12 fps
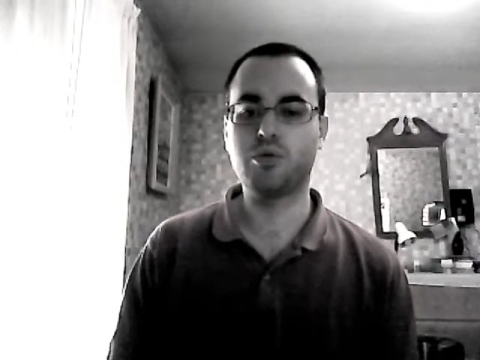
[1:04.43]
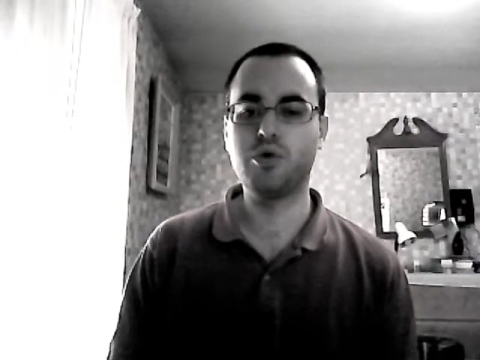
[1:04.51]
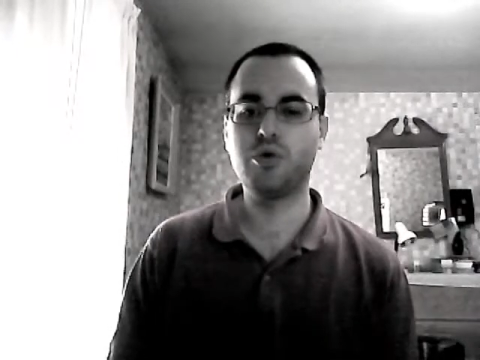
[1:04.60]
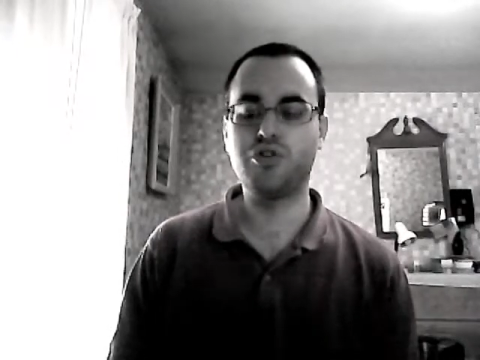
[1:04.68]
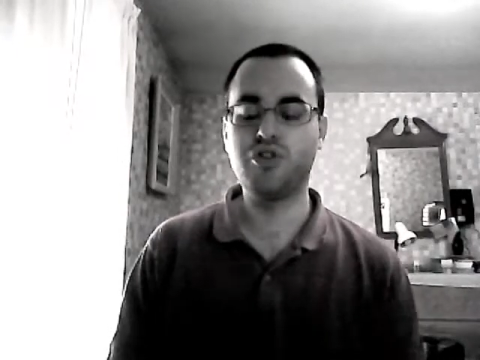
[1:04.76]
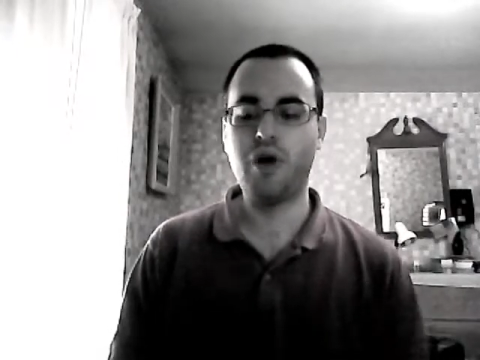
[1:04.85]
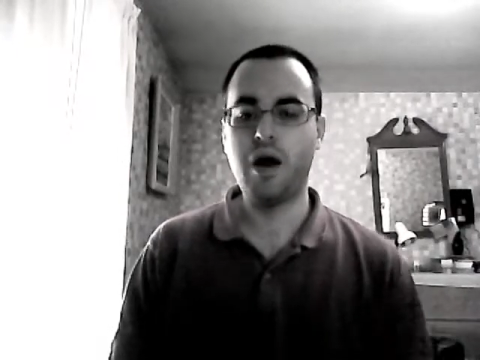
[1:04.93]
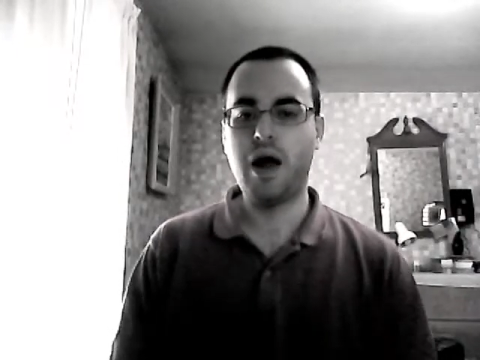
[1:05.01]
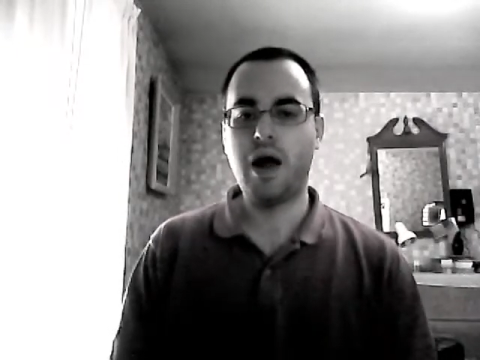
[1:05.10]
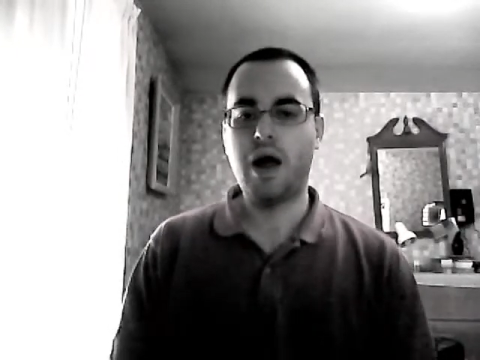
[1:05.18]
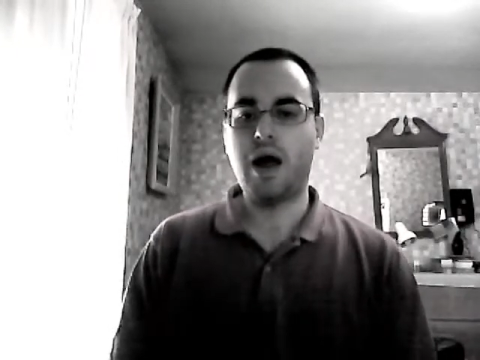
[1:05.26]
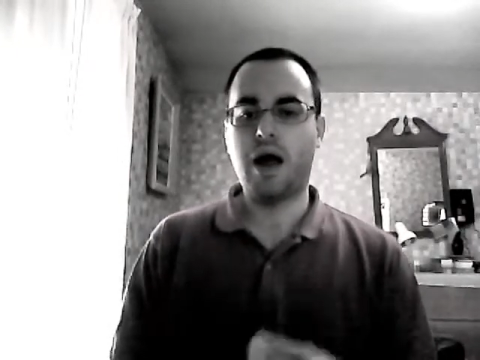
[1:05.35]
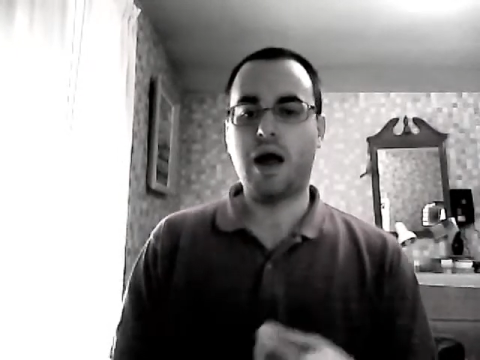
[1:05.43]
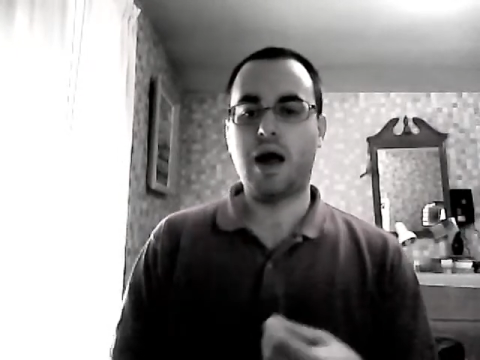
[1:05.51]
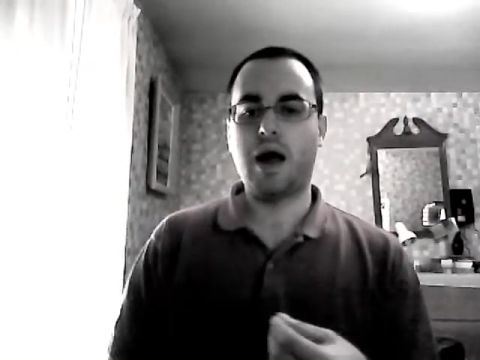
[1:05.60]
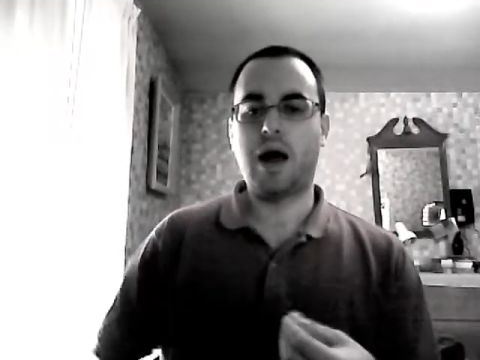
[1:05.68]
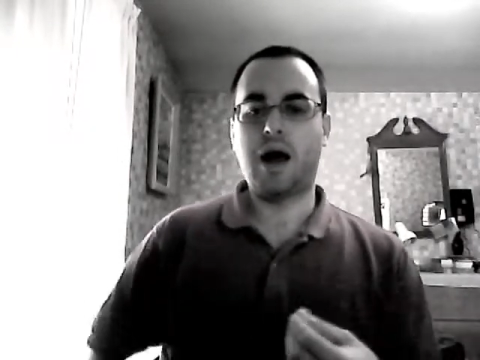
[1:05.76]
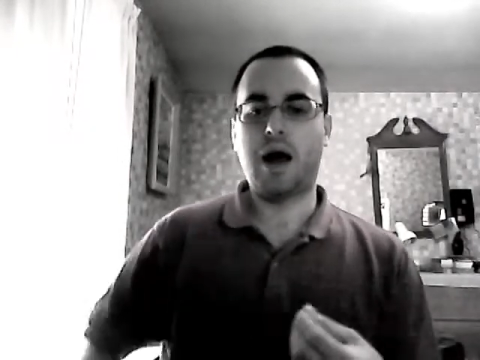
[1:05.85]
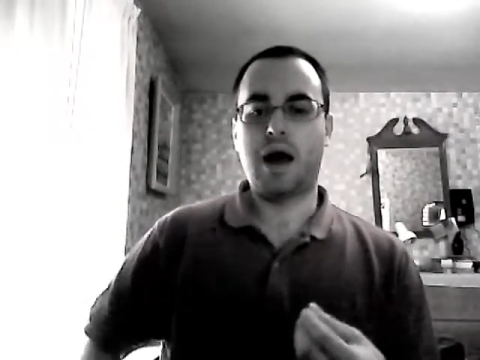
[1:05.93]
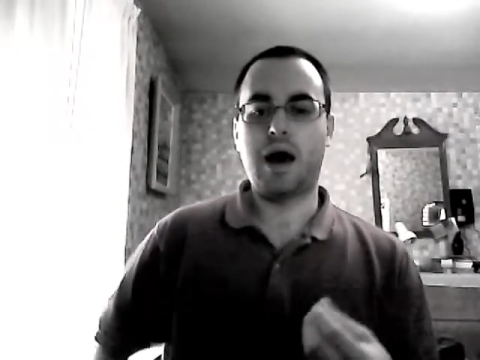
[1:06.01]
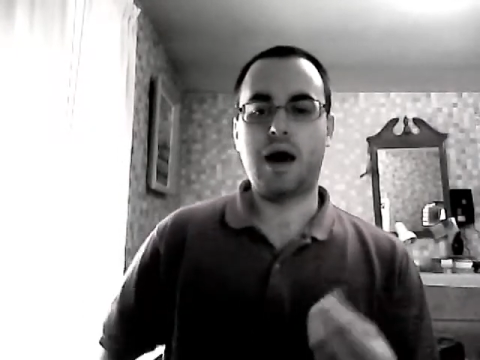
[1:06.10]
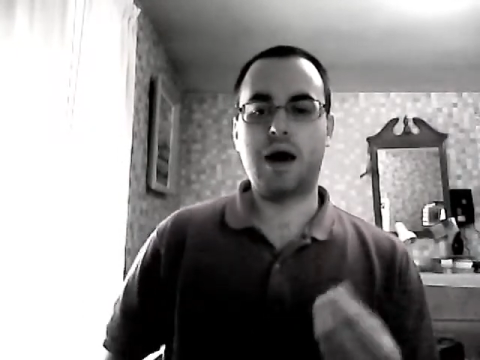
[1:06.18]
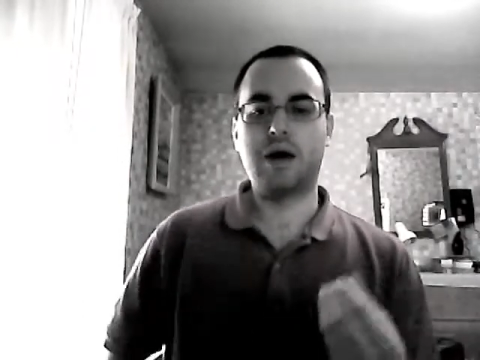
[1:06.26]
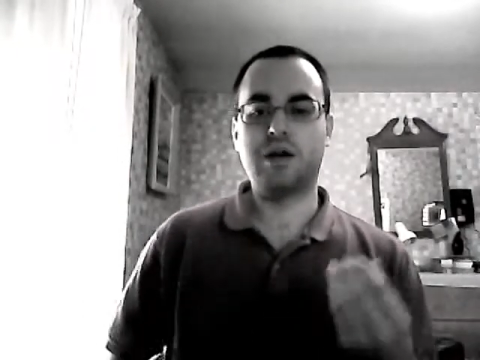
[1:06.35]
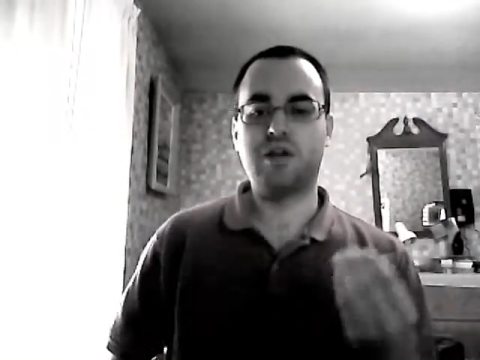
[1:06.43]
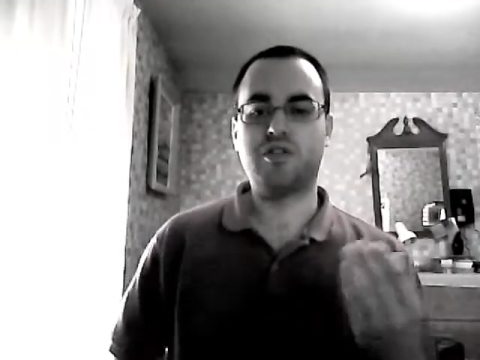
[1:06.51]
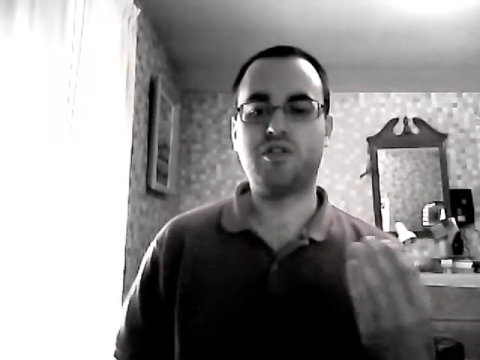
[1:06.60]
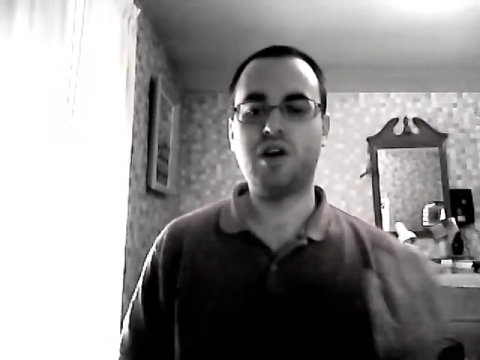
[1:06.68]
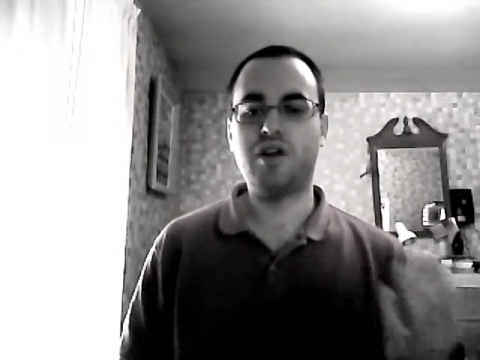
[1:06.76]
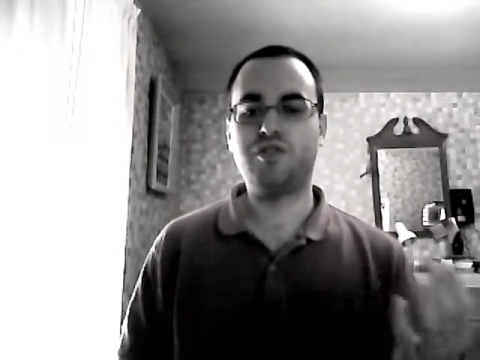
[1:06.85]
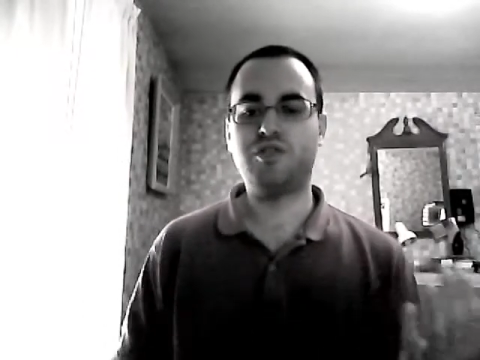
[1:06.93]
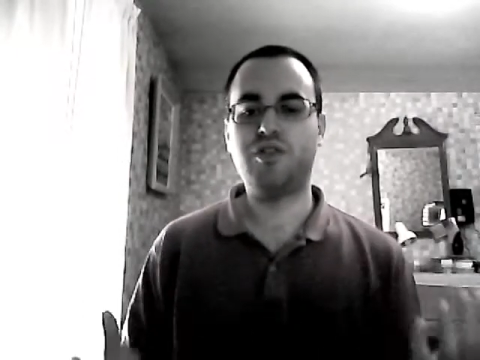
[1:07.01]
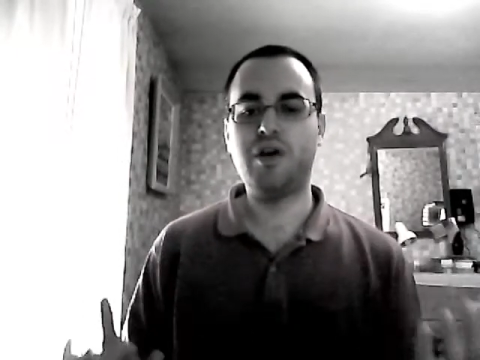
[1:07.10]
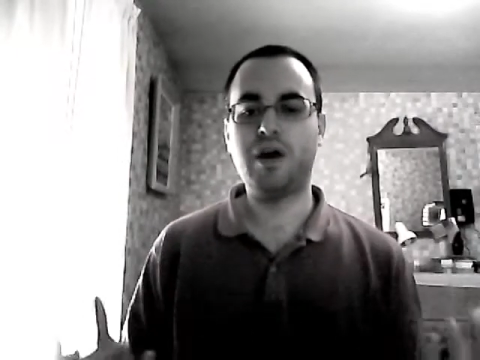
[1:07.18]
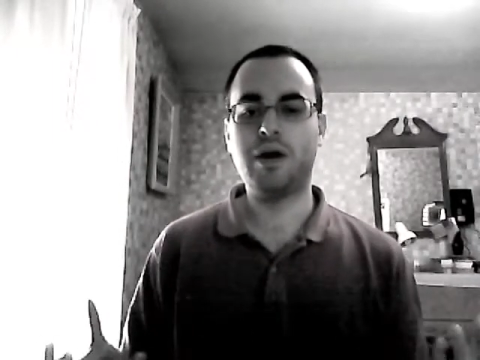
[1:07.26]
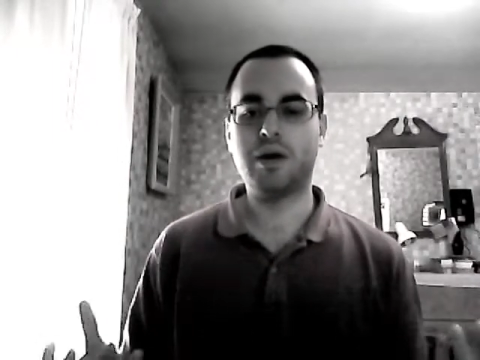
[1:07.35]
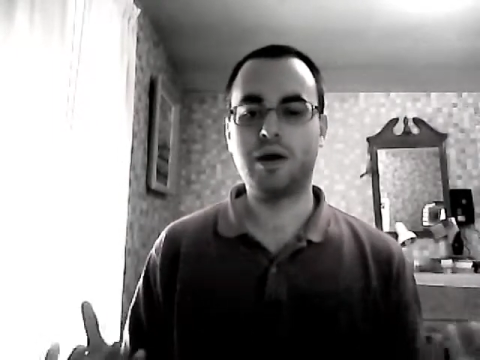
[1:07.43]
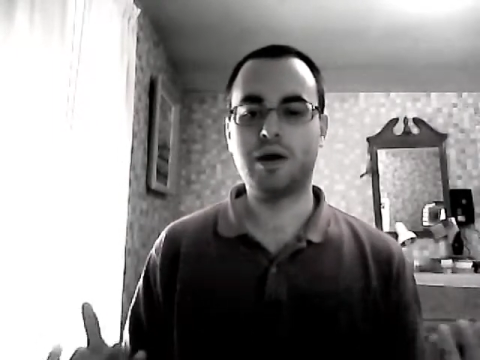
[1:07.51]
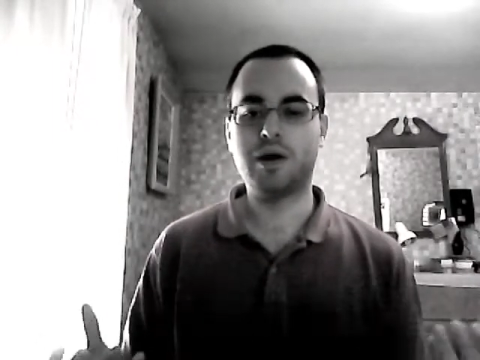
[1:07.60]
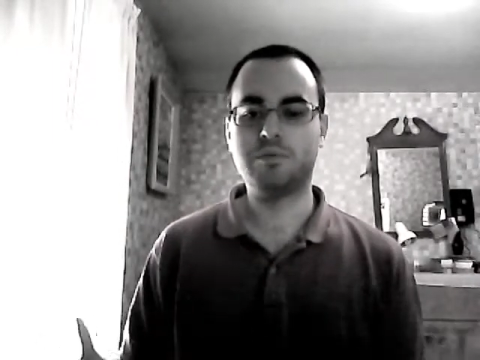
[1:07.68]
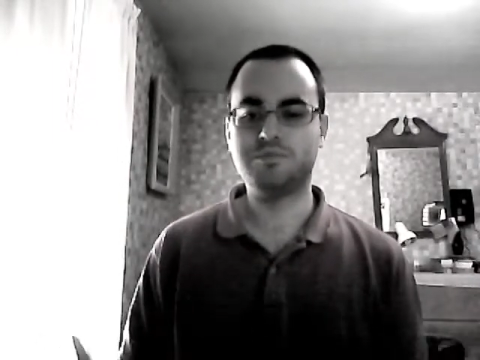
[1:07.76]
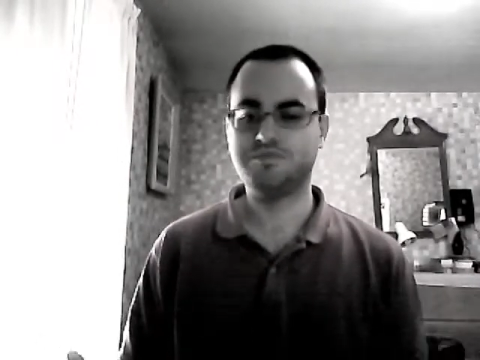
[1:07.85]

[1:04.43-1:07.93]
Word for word: roots, and instead of seeing in